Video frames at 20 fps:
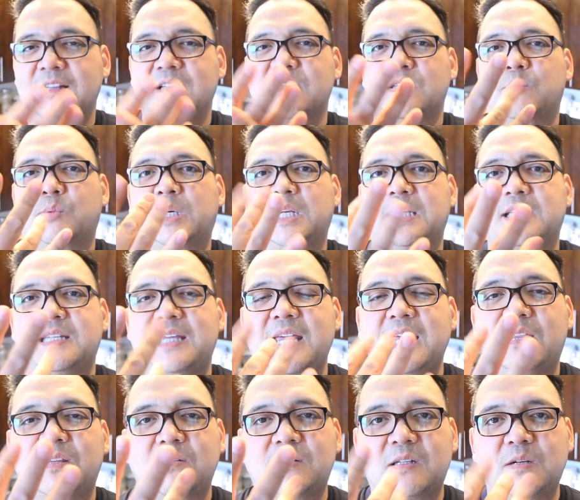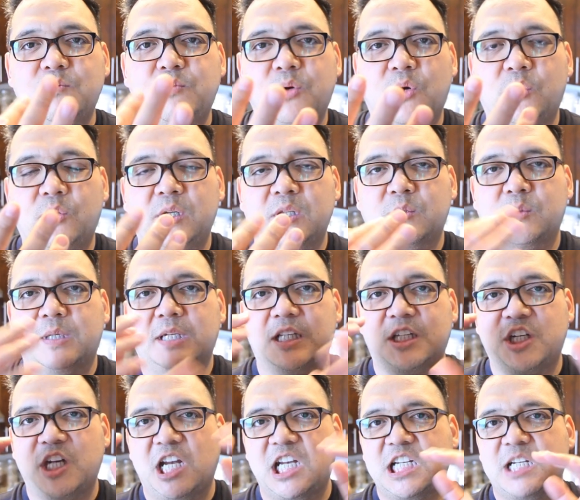So we're gonna take those components, we're gonna
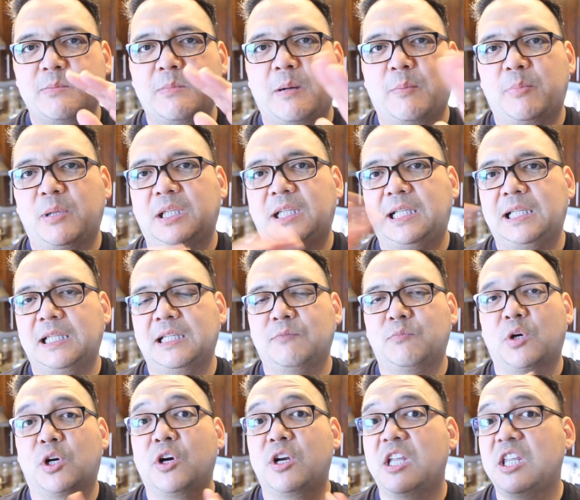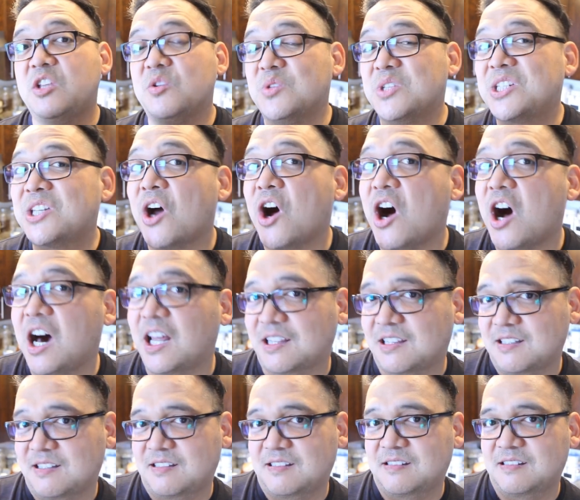change them up a little. We're gonna use
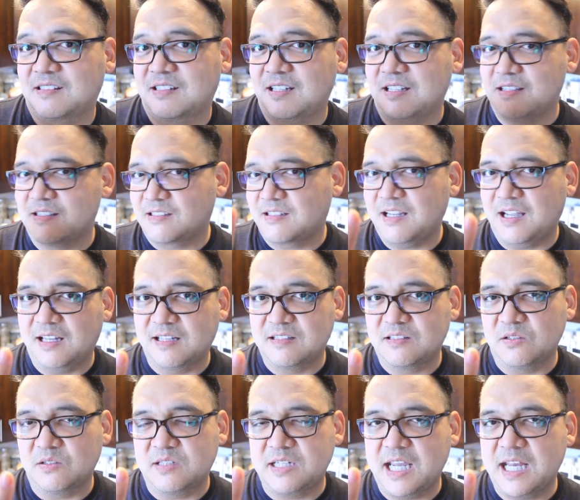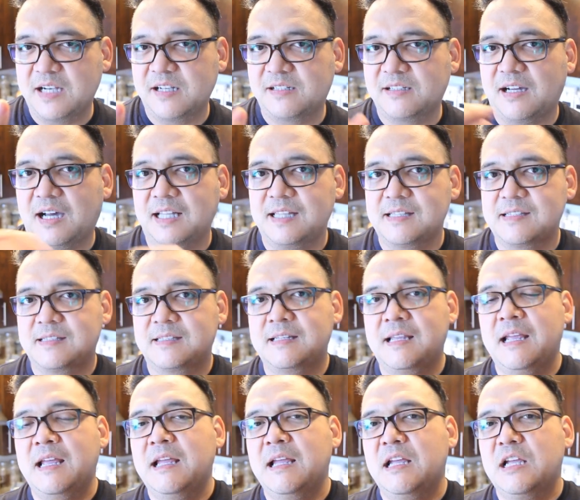tots instead, so tater tots,
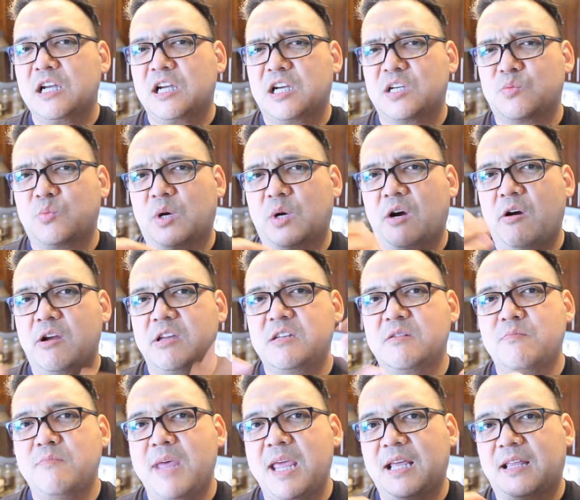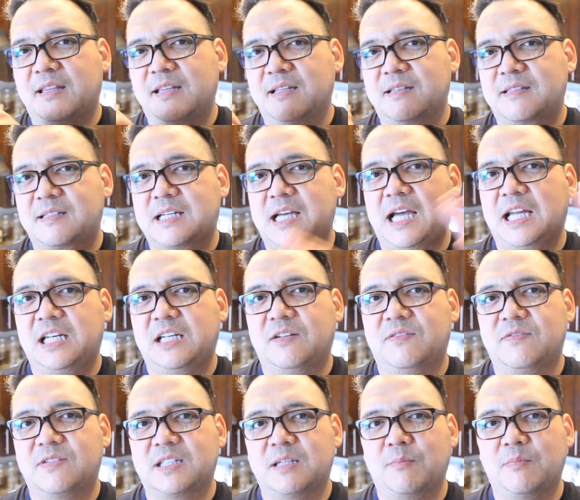because we're going to make this kind
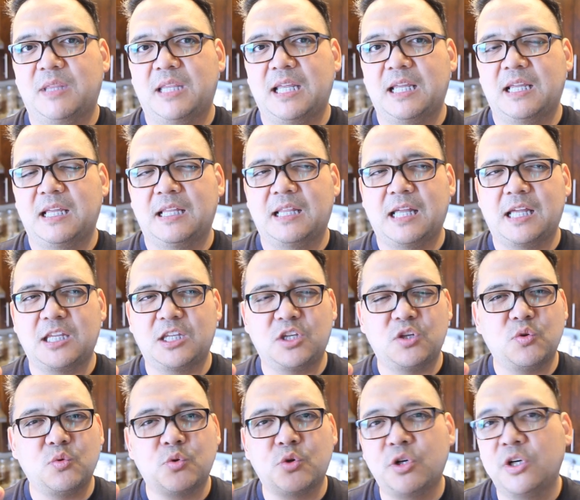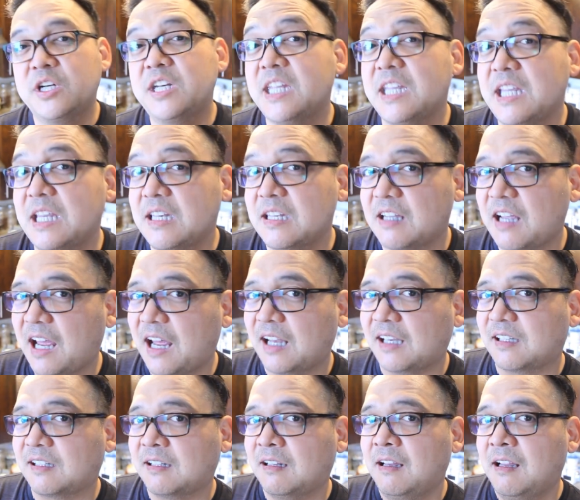of something that you could eat
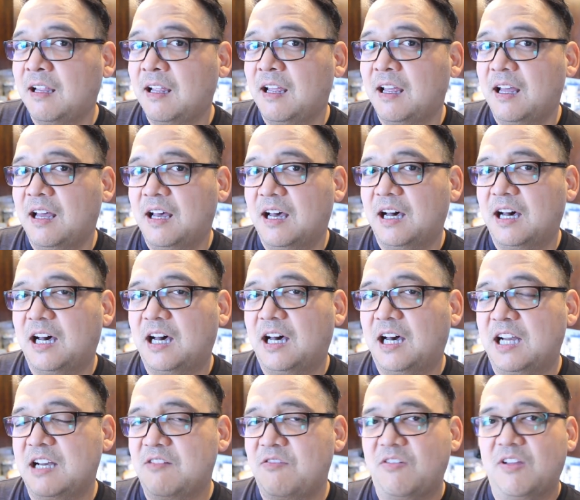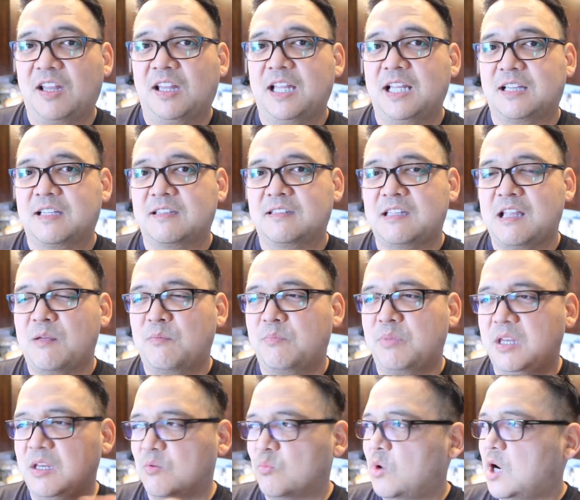at uh, an event like the
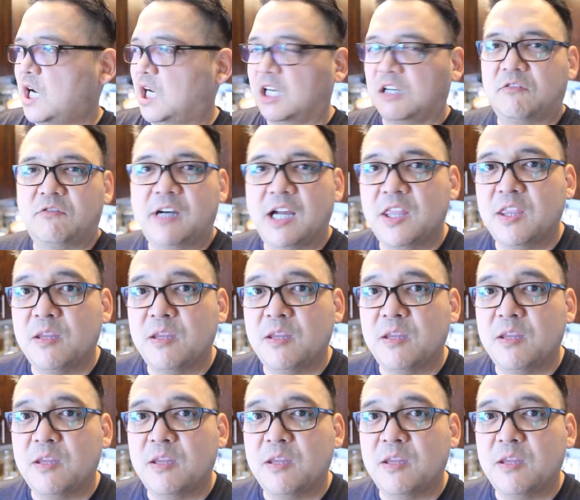Stampede, walking around